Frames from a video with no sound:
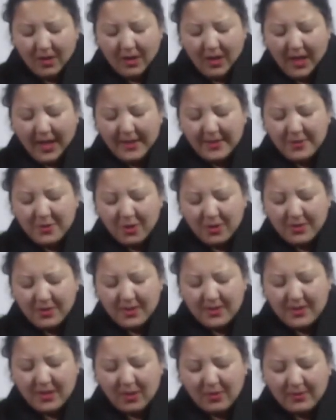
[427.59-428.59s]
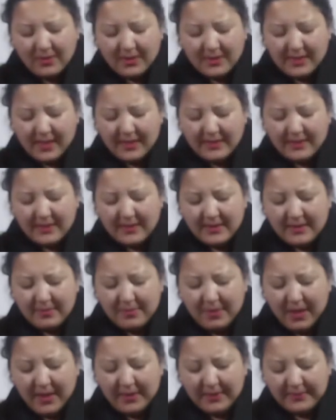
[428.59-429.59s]
I jotted down the title in
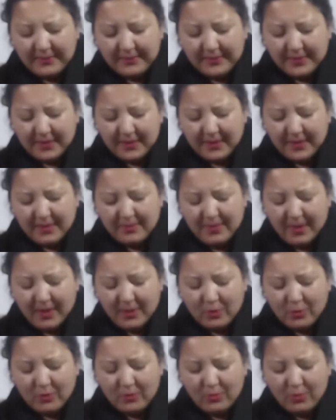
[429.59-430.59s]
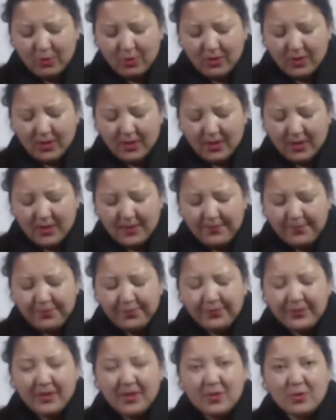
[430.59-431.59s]
my notebook.
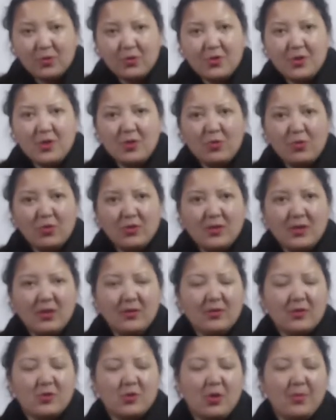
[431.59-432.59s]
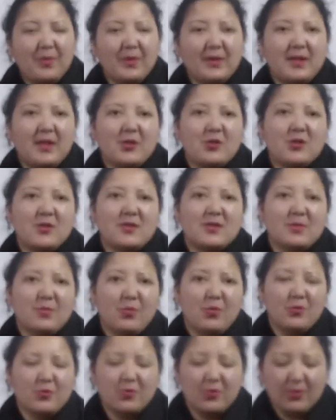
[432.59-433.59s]
So she wrote down the topic that she's
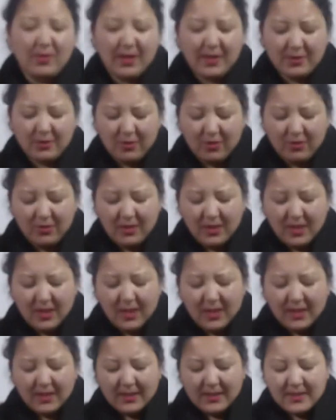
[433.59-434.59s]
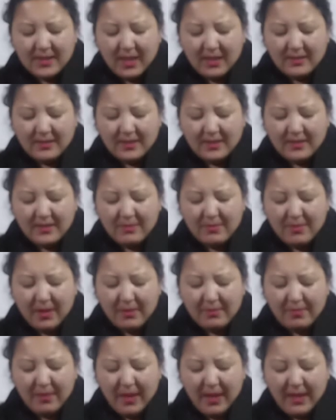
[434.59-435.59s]
supposed to write on, tucked it in my
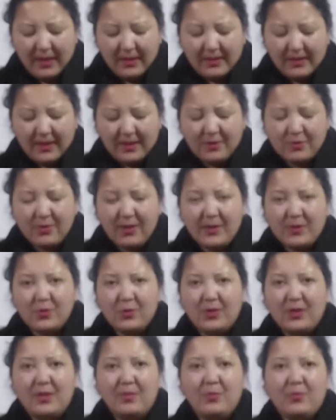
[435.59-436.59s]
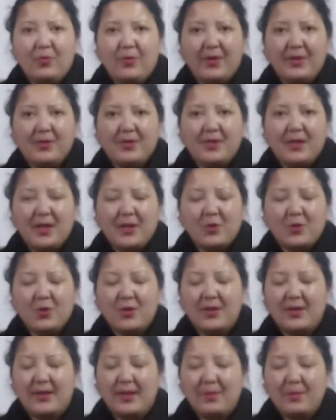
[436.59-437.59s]
bag, and tried to keep quiet. And
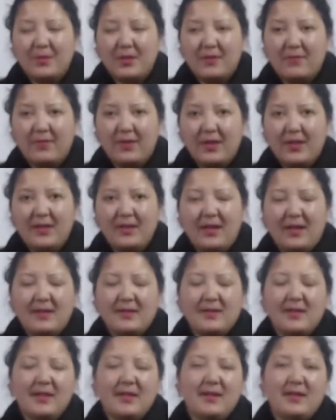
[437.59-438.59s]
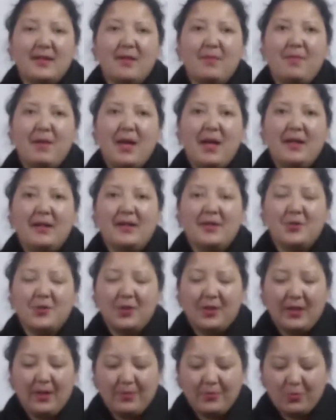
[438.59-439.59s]
she kept it very nicely in her bag and she
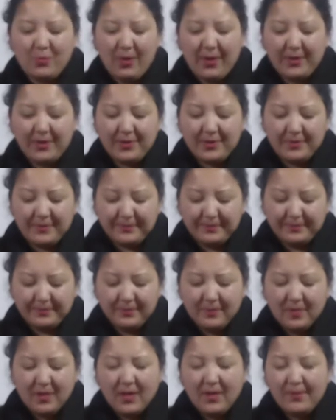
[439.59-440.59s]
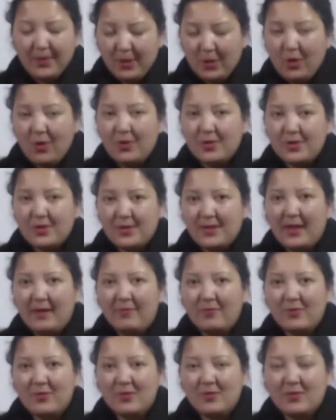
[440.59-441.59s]
kept quiet because that
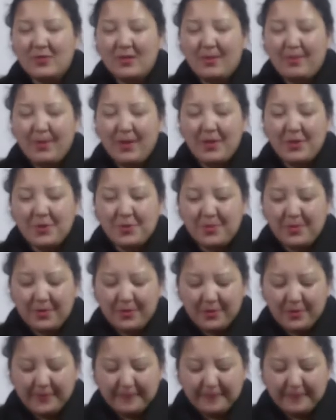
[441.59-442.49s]
was her punishment.